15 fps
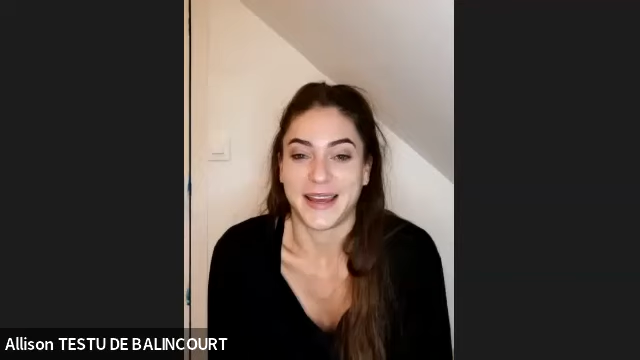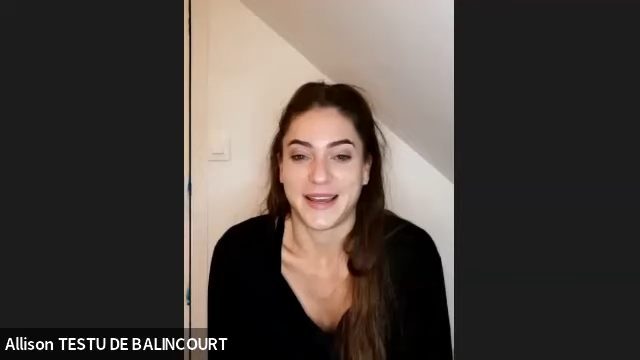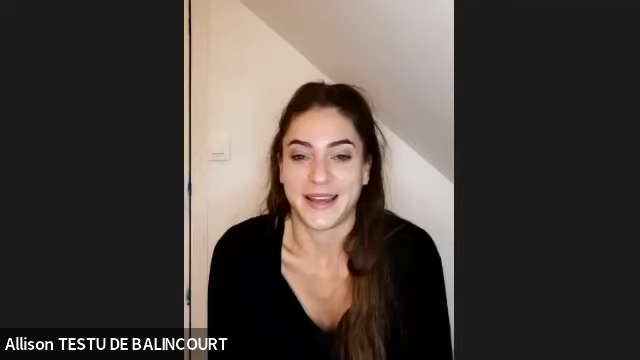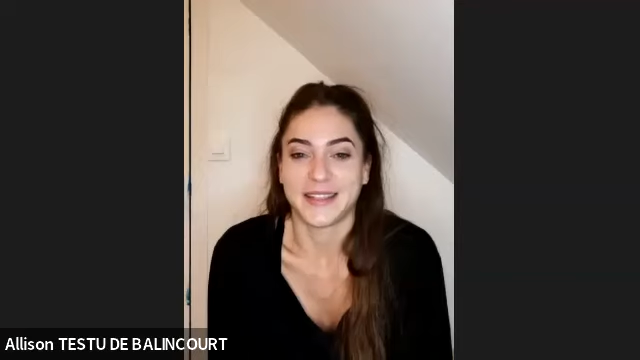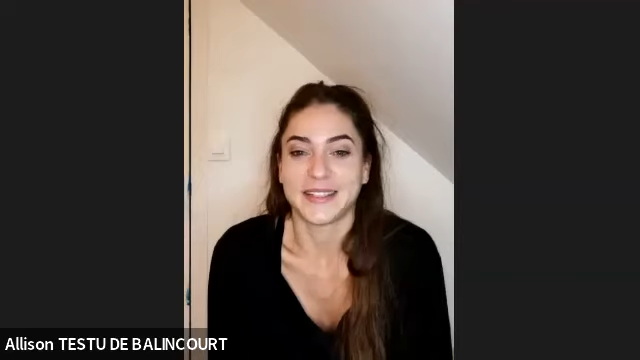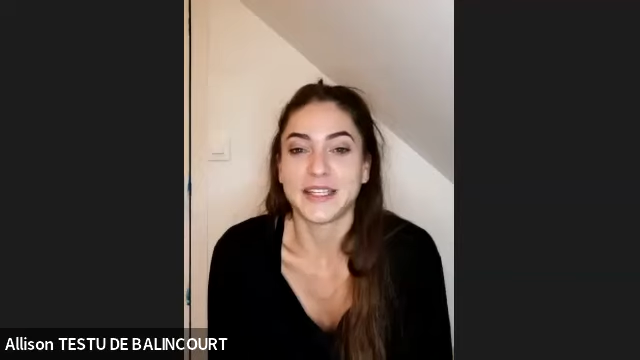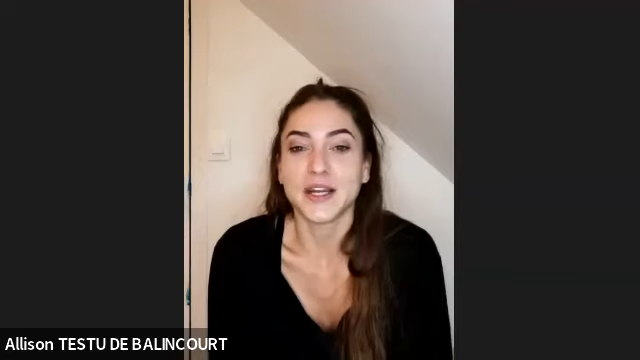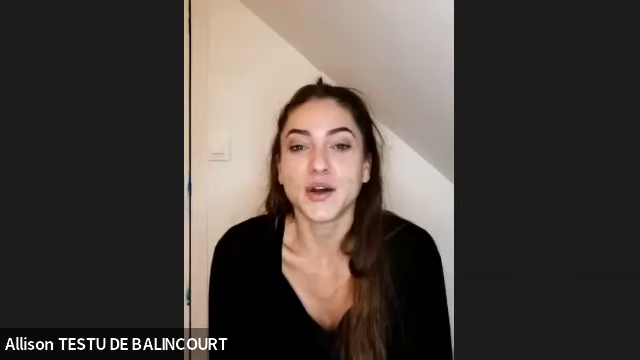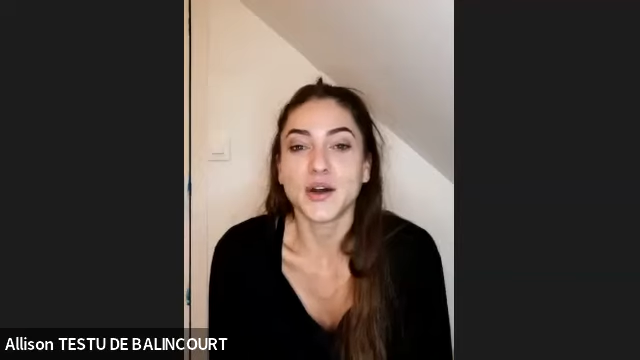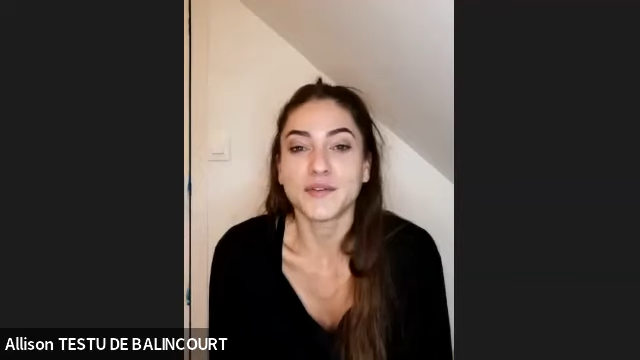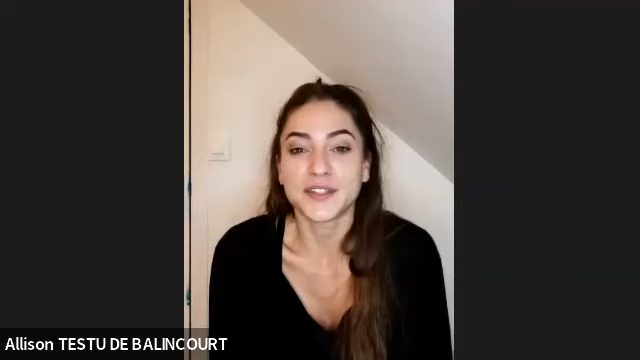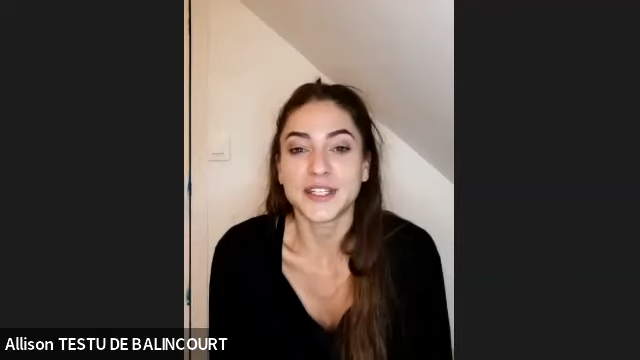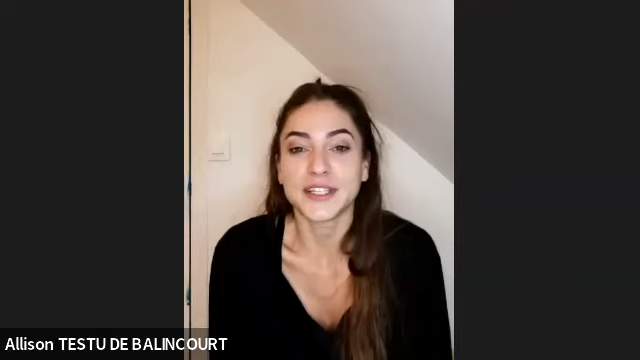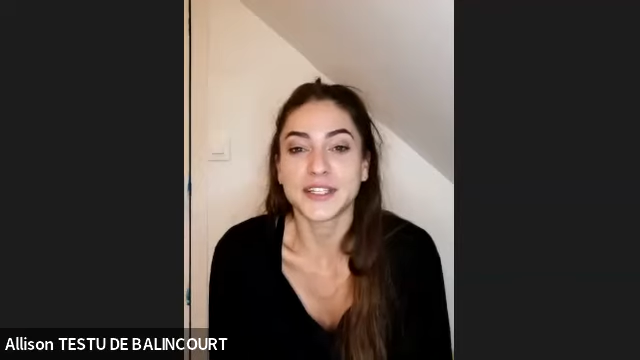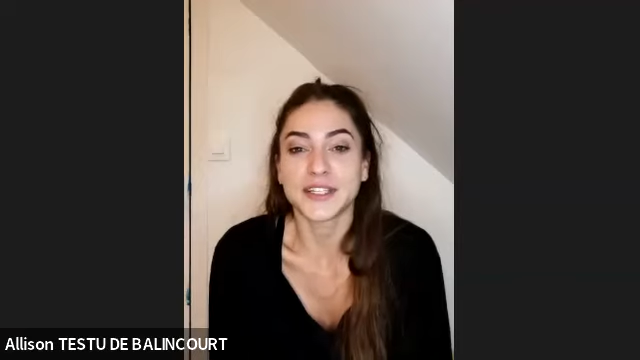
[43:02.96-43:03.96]
the off
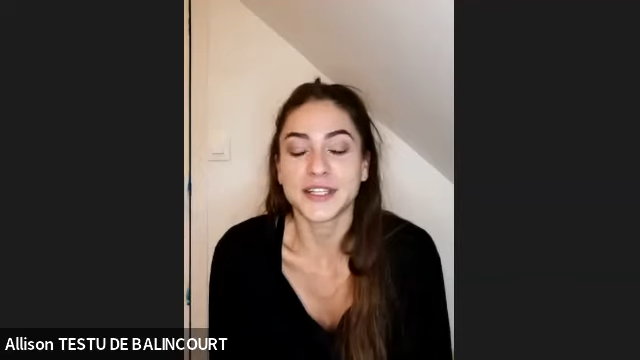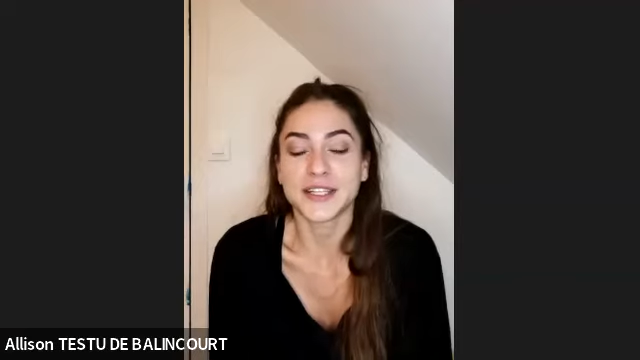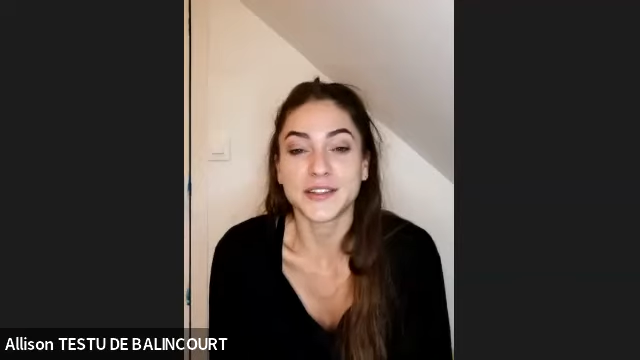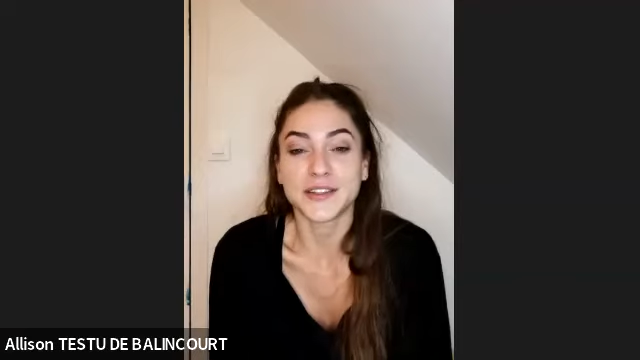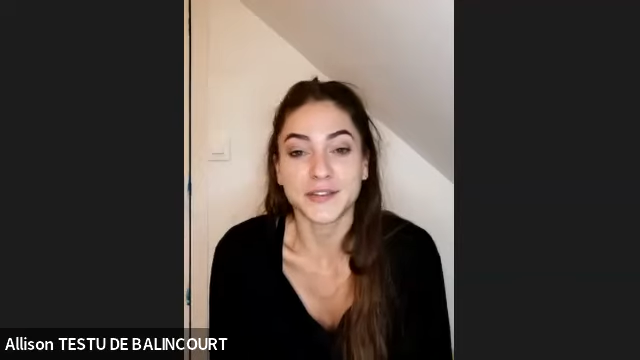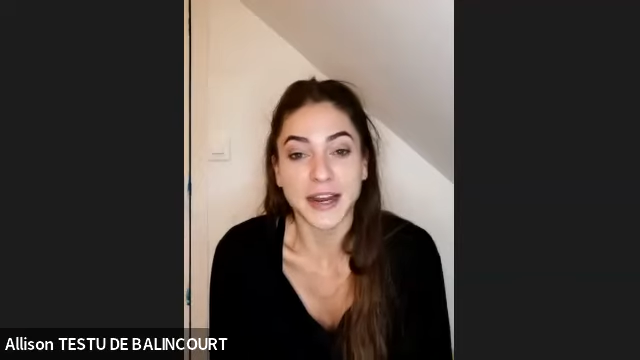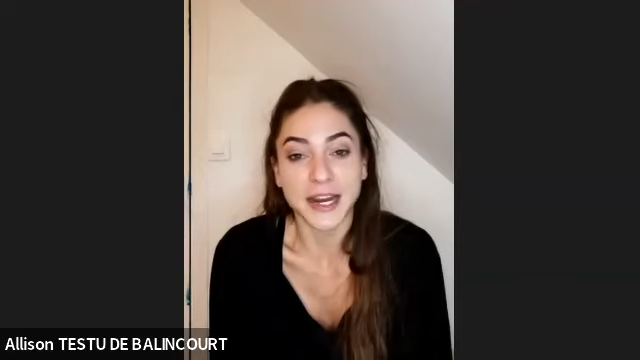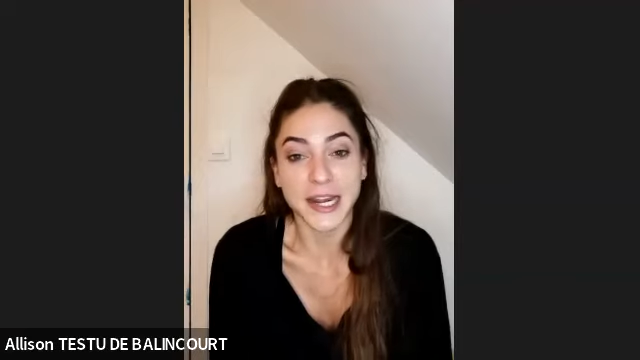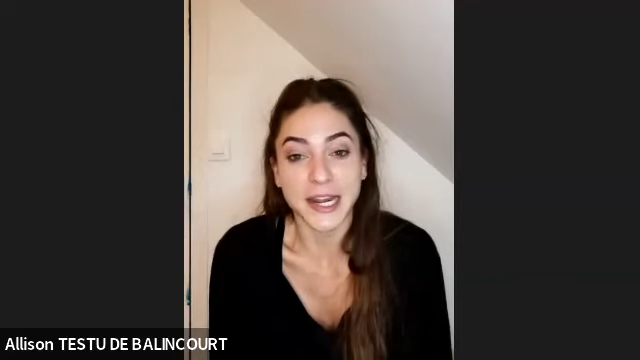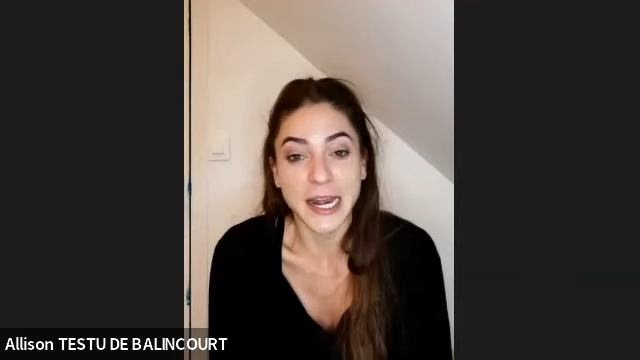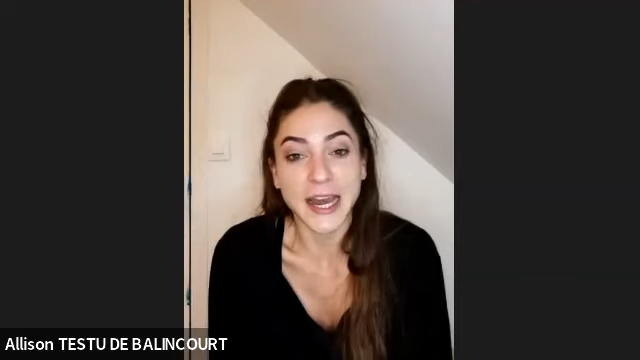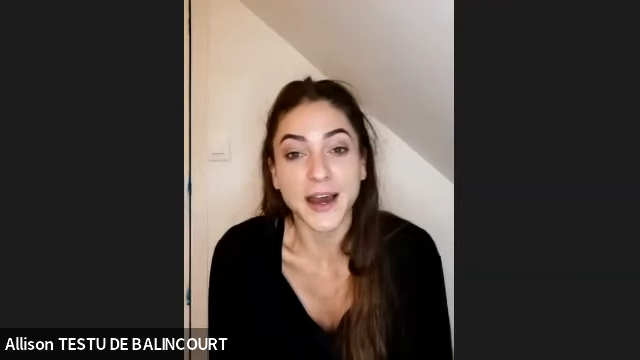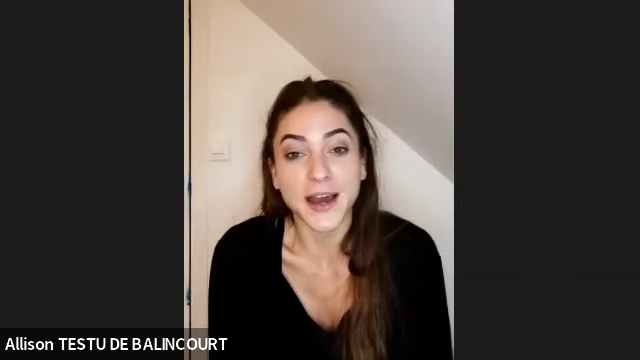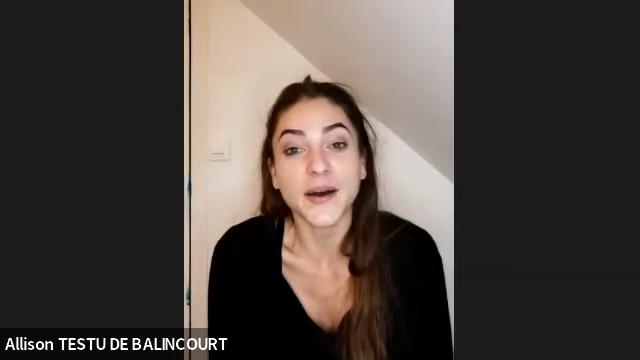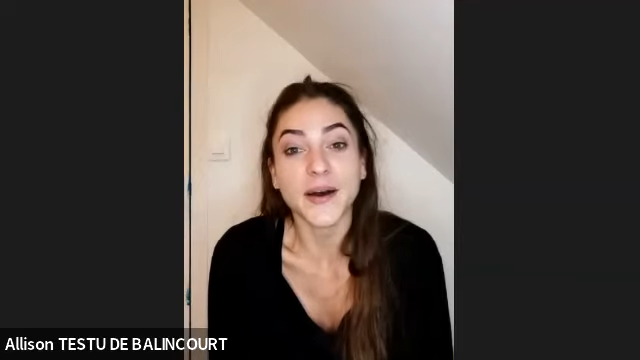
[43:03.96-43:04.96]
seasons right
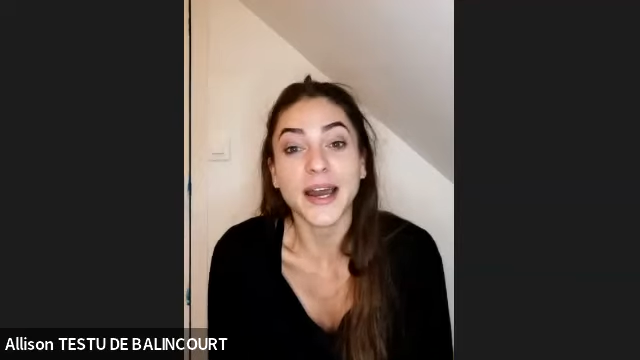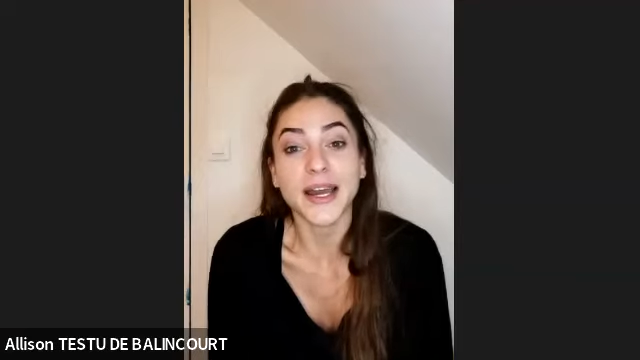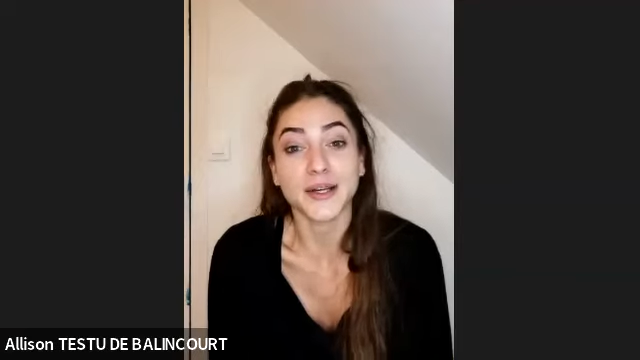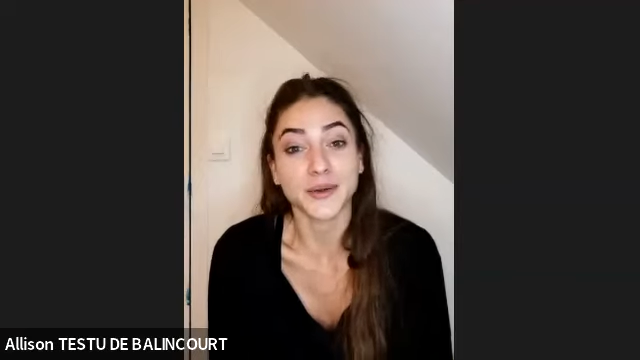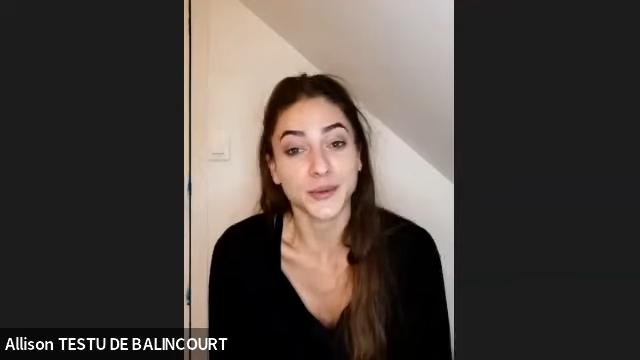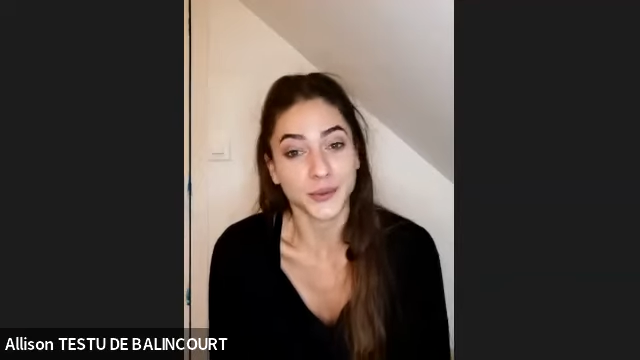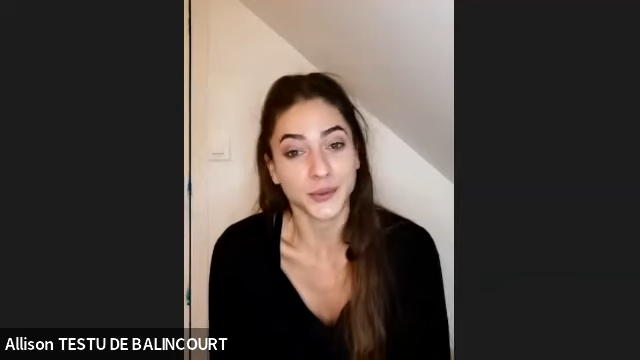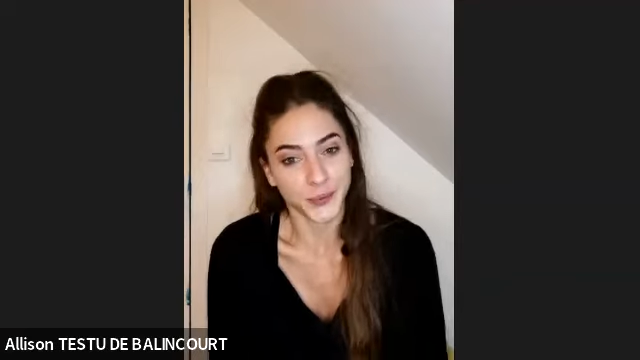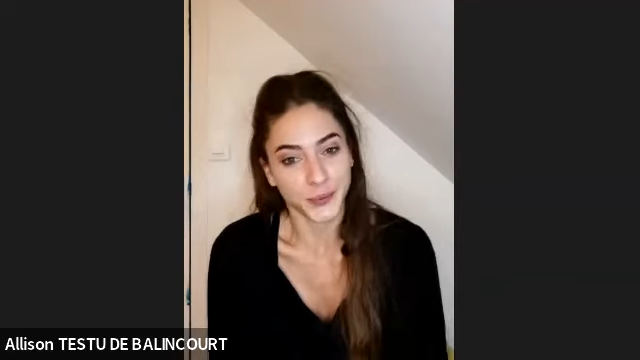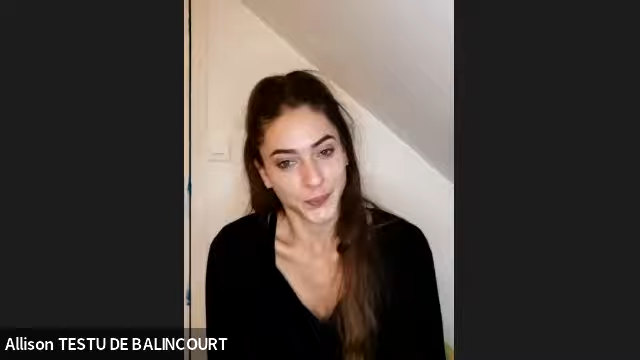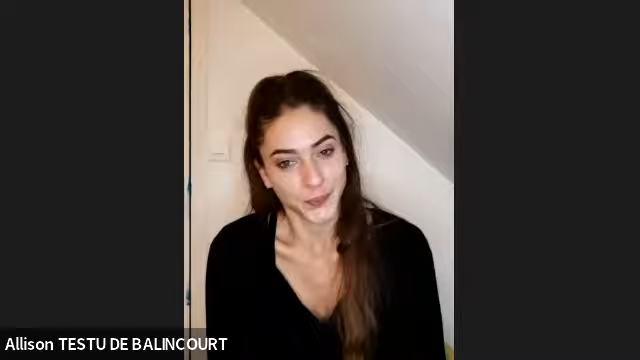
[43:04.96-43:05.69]
now, I don't know.